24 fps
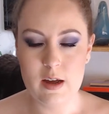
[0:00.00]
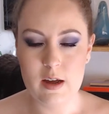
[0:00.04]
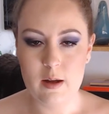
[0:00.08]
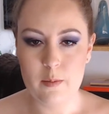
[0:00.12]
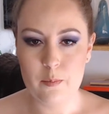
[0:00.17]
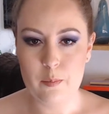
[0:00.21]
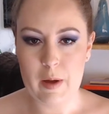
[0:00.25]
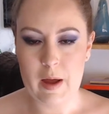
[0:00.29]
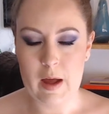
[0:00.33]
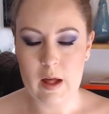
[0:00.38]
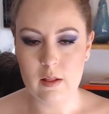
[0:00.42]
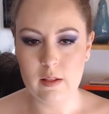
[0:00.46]

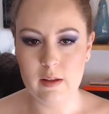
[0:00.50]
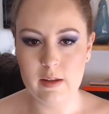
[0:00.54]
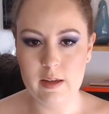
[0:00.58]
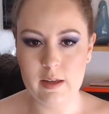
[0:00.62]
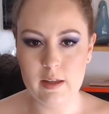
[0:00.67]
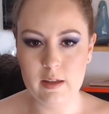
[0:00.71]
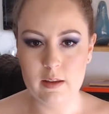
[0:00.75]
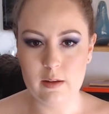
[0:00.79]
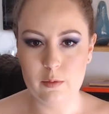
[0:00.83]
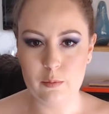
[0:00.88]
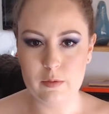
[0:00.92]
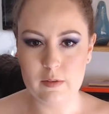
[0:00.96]

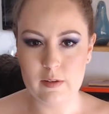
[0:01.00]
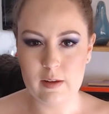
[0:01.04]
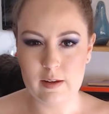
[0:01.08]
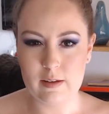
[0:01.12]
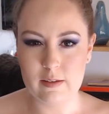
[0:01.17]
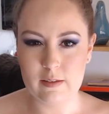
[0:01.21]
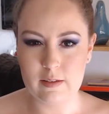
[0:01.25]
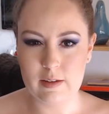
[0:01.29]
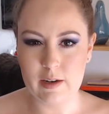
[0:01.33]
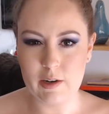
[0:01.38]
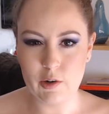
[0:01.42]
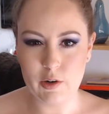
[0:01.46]
palette that was like a
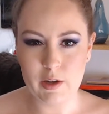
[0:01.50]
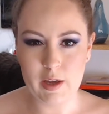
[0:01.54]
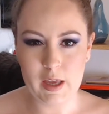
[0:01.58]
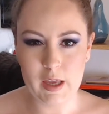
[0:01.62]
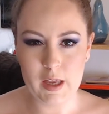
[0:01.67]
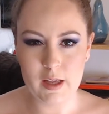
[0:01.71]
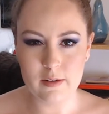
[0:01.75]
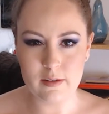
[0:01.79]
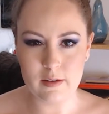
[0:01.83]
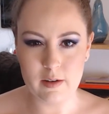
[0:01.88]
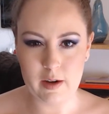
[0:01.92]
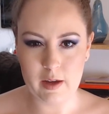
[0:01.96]

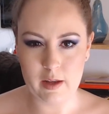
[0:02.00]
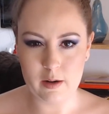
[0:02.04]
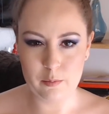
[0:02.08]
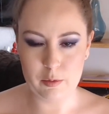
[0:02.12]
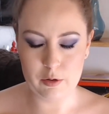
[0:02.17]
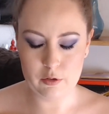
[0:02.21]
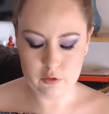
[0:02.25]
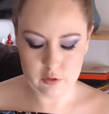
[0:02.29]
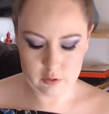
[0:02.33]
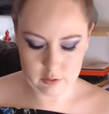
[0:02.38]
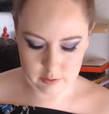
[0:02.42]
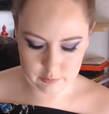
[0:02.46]
staircase and had a
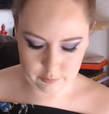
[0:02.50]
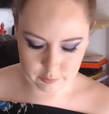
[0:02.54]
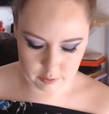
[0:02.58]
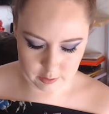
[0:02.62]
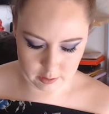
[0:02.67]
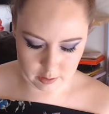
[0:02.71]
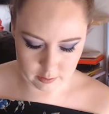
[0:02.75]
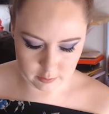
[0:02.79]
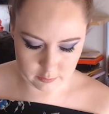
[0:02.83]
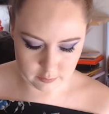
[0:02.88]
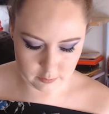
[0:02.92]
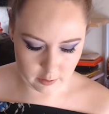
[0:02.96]
bunch of different
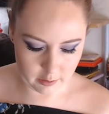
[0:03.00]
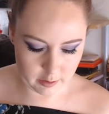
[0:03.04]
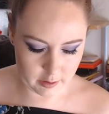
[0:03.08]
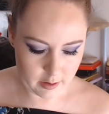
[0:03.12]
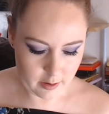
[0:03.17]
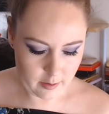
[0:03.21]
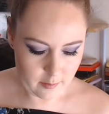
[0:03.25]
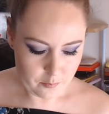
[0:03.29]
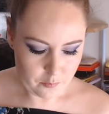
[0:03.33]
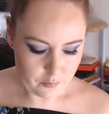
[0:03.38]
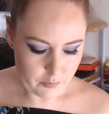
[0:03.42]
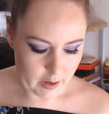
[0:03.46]
colors on it,
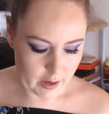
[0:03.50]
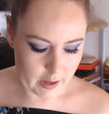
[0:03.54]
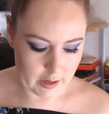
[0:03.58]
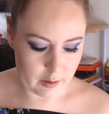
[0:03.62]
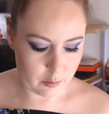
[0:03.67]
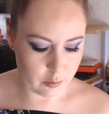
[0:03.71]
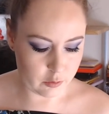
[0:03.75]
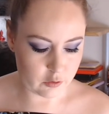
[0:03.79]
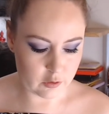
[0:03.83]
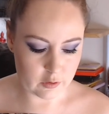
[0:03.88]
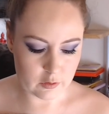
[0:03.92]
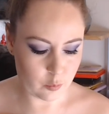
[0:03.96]
and it
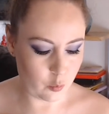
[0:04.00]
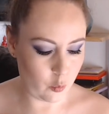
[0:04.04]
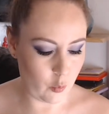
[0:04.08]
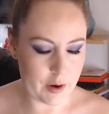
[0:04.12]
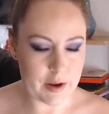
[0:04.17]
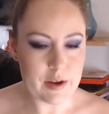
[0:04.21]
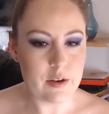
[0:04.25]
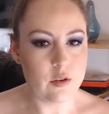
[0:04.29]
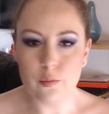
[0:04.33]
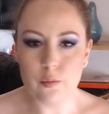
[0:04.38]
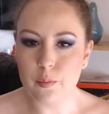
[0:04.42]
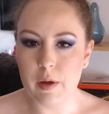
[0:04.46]
was just way
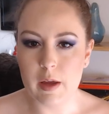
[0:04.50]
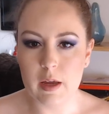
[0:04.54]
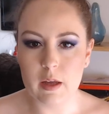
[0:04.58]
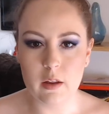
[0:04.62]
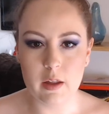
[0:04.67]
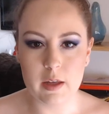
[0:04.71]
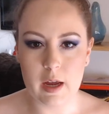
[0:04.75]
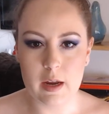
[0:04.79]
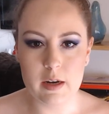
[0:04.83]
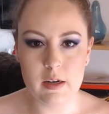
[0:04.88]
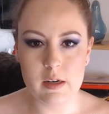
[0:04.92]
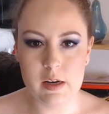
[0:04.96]
too big.
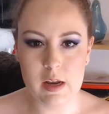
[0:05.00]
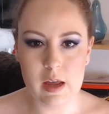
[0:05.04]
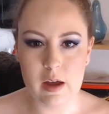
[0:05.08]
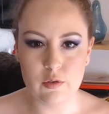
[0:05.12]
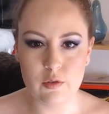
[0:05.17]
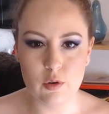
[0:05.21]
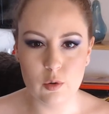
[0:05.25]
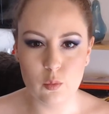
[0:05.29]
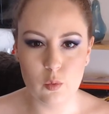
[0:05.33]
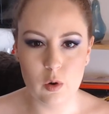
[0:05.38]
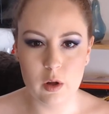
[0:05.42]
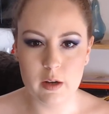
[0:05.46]
Like I
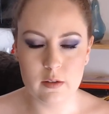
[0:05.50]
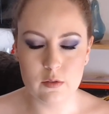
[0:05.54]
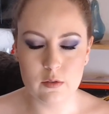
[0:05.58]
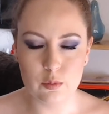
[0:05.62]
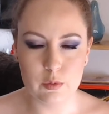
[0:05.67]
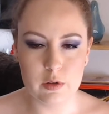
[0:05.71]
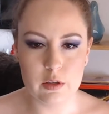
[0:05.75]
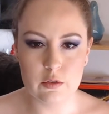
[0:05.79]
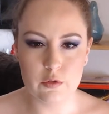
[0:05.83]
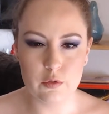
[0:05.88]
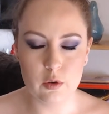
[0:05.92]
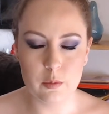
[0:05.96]
never wanted to
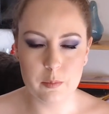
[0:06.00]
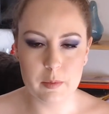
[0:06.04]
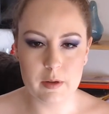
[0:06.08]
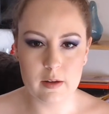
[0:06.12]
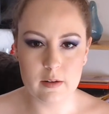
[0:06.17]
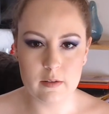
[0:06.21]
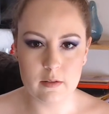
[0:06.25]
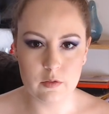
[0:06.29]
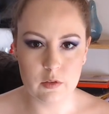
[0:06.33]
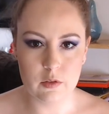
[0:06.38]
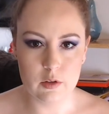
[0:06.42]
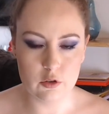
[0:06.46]
reach for it
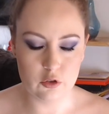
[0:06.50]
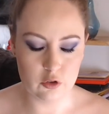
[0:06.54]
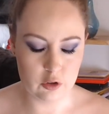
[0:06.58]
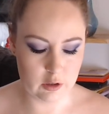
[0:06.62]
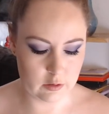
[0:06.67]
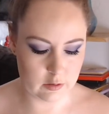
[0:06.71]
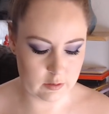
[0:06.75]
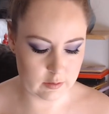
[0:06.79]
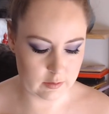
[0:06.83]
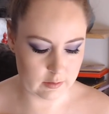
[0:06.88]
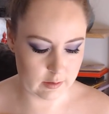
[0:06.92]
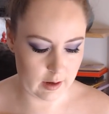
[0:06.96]
because of the
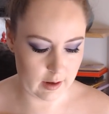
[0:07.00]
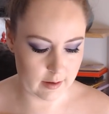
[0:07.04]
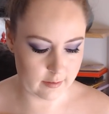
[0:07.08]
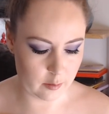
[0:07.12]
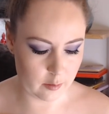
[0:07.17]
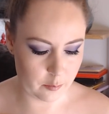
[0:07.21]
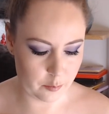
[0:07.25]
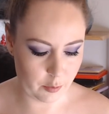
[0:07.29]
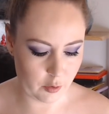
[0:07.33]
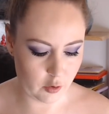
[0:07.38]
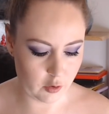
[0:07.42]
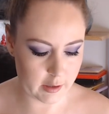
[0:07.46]
sheer size
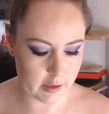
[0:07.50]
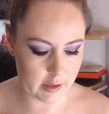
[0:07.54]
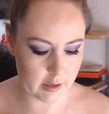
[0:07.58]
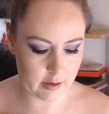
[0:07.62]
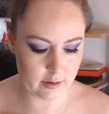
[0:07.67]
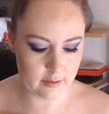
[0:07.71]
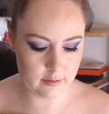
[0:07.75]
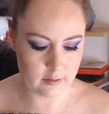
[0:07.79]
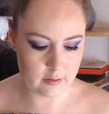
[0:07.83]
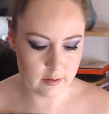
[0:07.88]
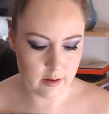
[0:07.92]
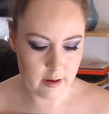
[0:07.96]
and
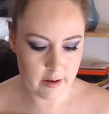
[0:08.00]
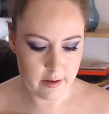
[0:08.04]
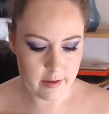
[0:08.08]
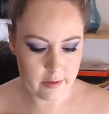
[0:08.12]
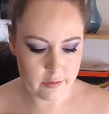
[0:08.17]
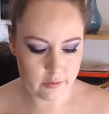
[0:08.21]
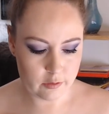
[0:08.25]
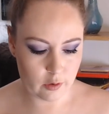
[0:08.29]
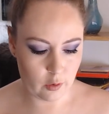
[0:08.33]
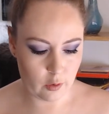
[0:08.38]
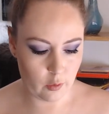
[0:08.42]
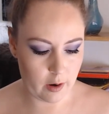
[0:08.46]
bulkiness.
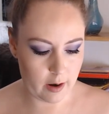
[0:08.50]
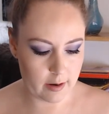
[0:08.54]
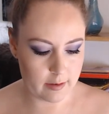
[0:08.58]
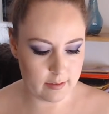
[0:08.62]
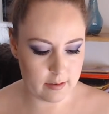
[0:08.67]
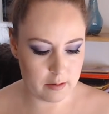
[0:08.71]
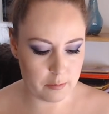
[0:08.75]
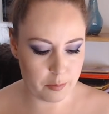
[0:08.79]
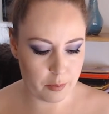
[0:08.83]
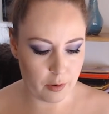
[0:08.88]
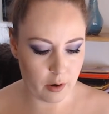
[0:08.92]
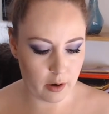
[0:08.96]
So I
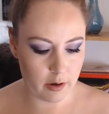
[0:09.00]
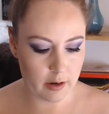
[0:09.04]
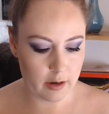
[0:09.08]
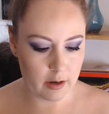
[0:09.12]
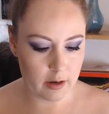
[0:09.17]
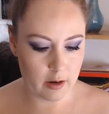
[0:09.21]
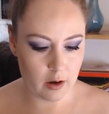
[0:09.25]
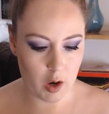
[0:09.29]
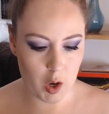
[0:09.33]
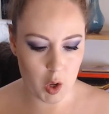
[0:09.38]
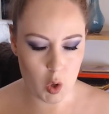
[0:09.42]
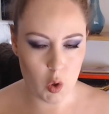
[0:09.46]

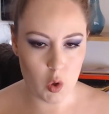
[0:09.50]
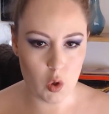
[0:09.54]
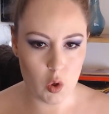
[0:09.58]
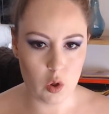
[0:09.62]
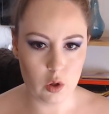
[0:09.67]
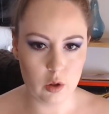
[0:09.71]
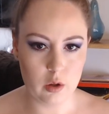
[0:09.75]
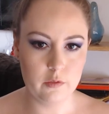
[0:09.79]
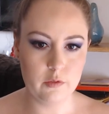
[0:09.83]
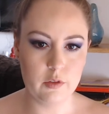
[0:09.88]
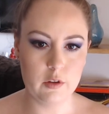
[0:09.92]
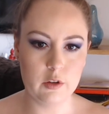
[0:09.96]
depotted
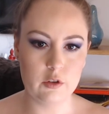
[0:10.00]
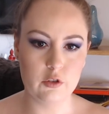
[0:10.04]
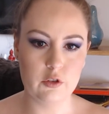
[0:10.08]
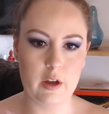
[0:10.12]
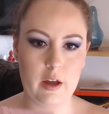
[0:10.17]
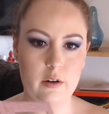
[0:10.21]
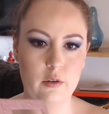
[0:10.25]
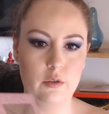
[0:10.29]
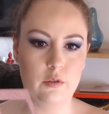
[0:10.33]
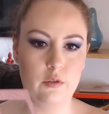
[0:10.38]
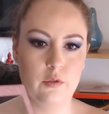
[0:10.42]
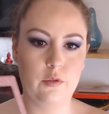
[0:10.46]
all of the
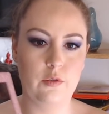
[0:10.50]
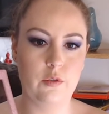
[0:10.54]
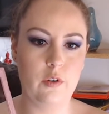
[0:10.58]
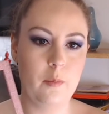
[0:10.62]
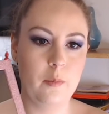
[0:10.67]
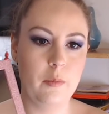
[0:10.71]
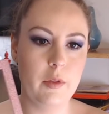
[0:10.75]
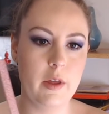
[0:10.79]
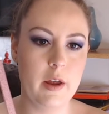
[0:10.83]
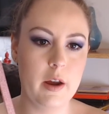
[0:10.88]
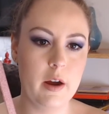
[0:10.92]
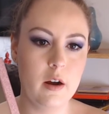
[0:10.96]
shadows
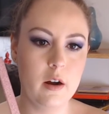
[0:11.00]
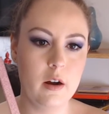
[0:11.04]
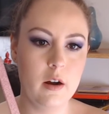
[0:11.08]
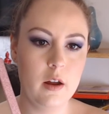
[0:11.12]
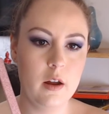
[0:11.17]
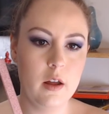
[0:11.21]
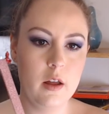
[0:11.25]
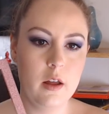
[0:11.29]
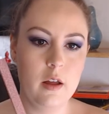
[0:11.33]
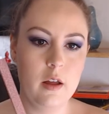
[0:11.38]
from there